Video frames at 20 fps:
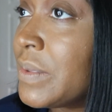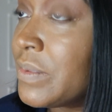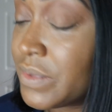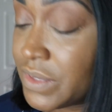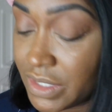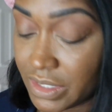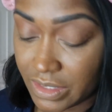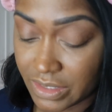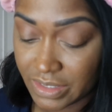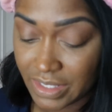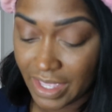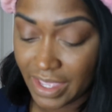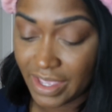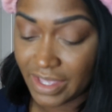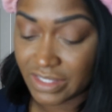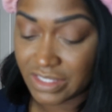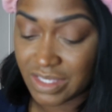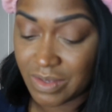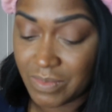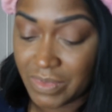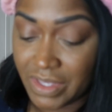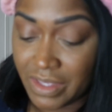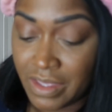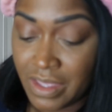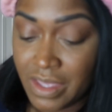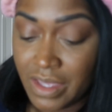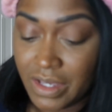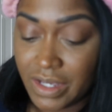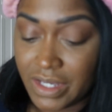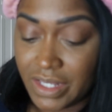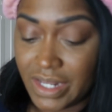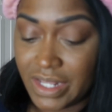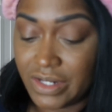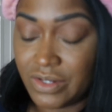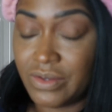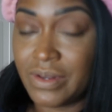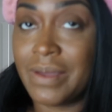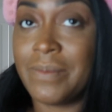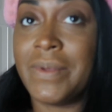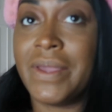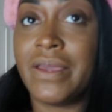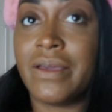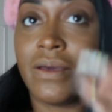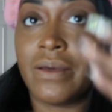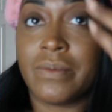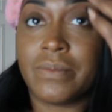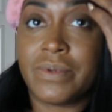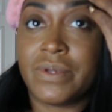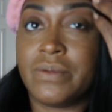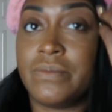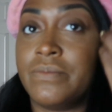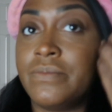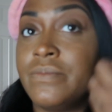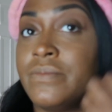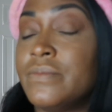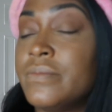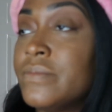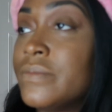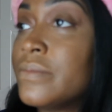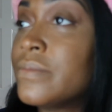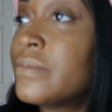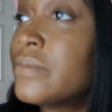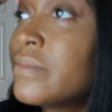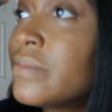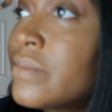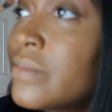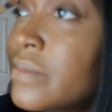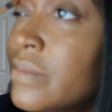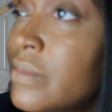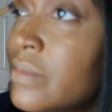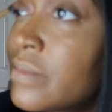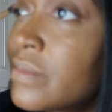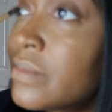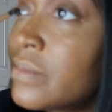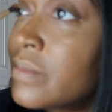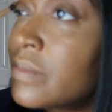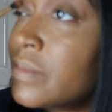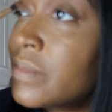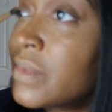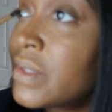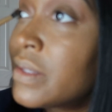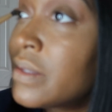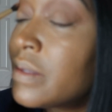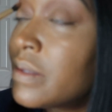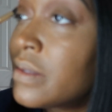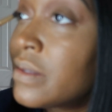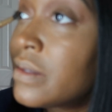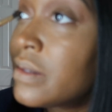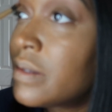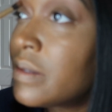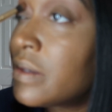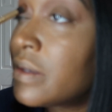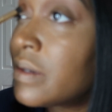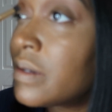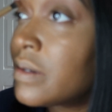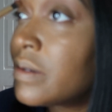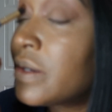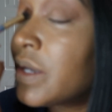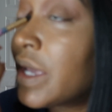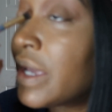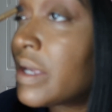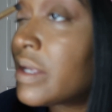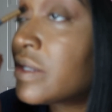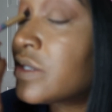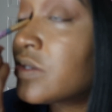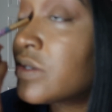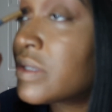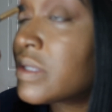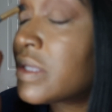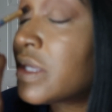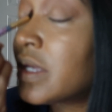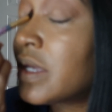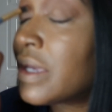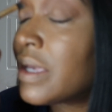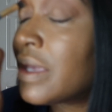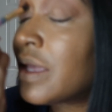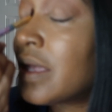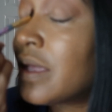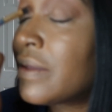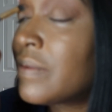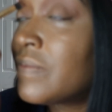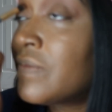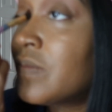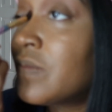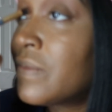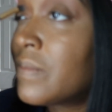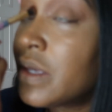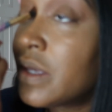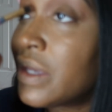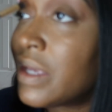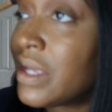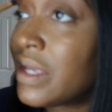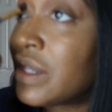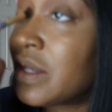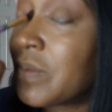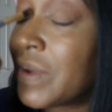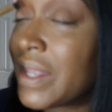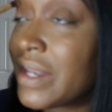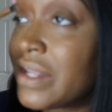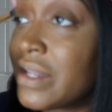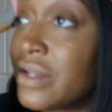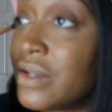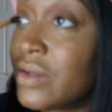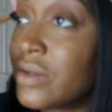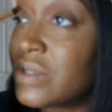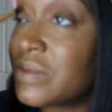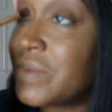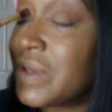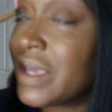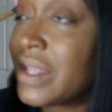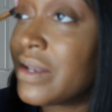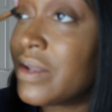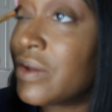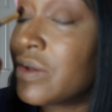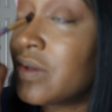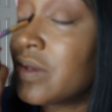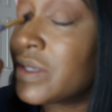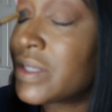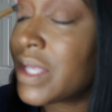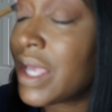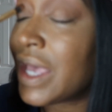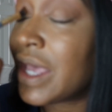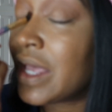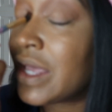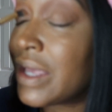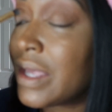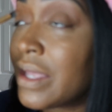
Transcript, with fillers: people to this day asking me, could I do their makeup? But mm-mm. No, not interested. Anybody that knows me, I know I,